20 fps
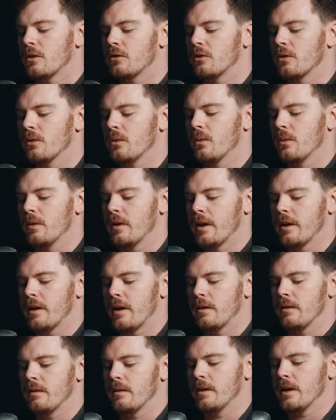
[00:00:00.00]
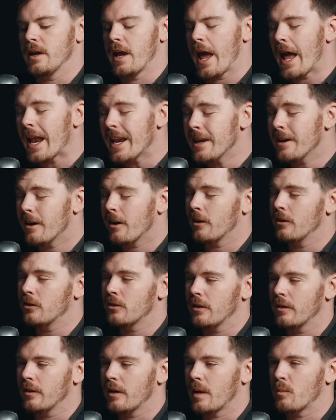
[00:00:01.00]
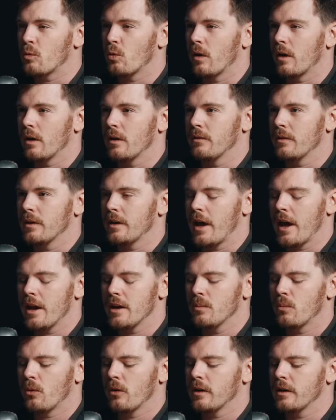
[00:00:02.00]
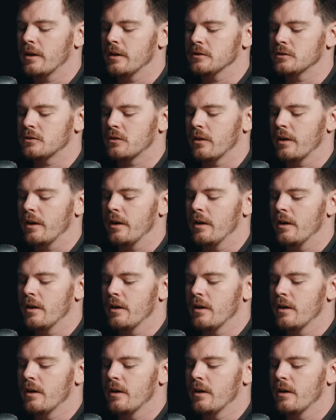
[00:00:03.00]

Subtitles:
true in any country that I'm aware of at any point in history